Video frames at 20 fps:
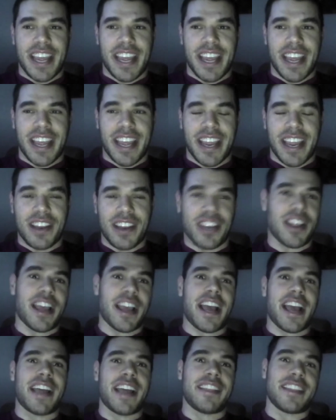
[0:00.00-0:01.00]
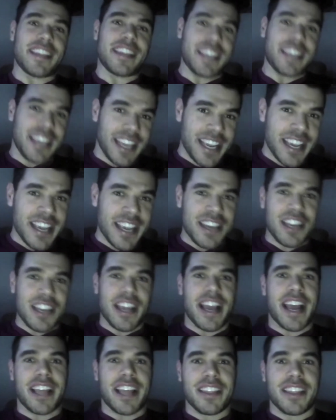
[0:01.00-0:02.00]
And you had the kid,
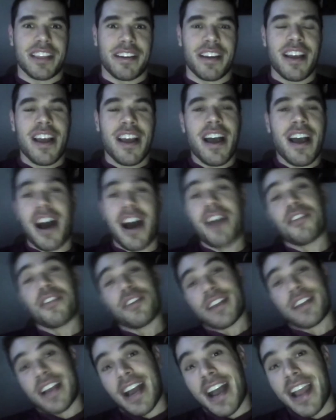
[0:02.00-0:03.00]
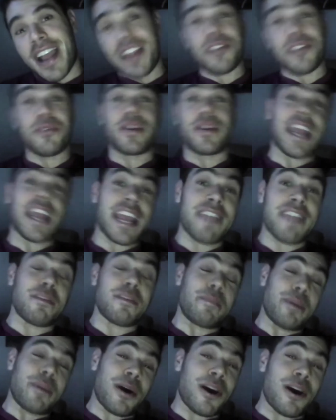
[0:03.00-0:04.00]
you had the other guy who gave
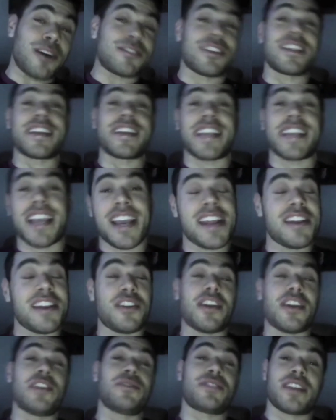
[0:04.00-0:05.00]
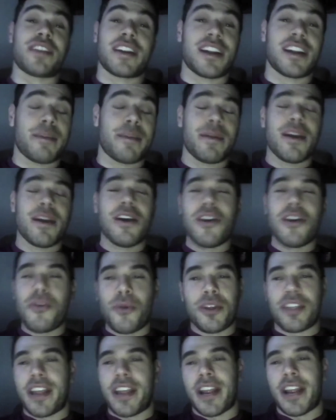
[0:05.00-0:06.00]
the ball to the kid, and you set it up
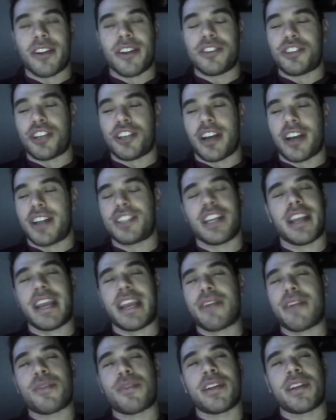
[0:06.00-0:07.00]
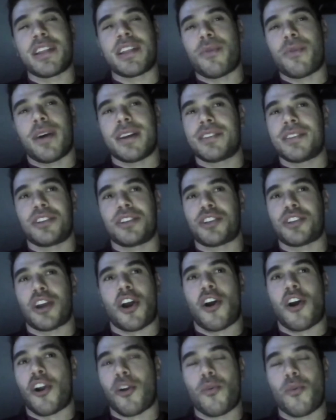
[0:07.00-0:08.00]
with Aaron Judge. It really was such a
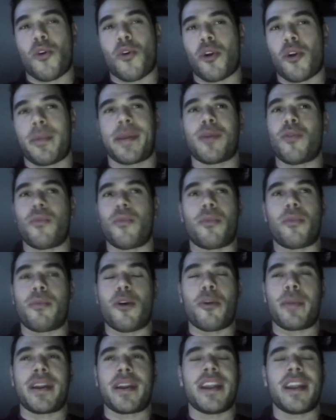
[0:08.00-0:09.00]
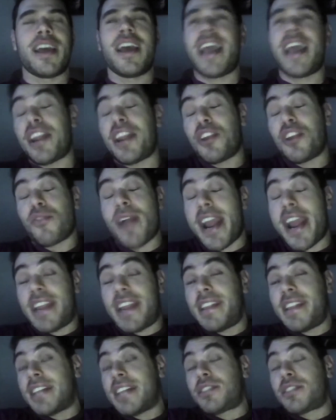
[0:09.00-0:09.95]
heartwarming moment. And you're right. And